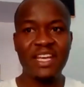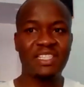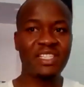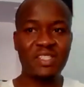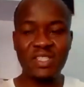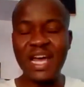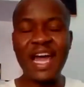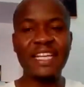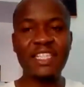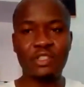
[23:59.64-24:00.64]

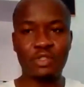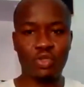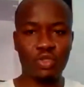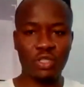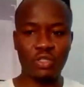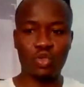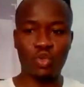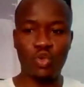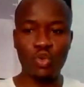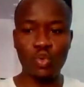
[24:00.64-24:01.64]
decide
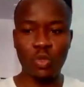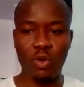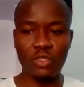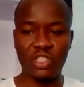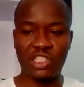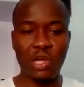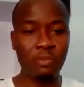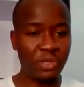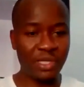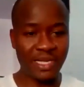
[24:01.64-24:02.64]
to do
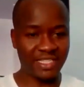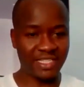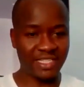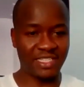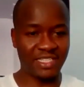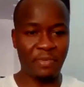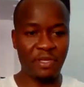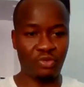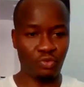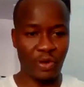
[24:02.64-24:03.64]
something that is a bit
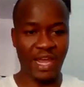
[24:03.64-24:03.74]
rare.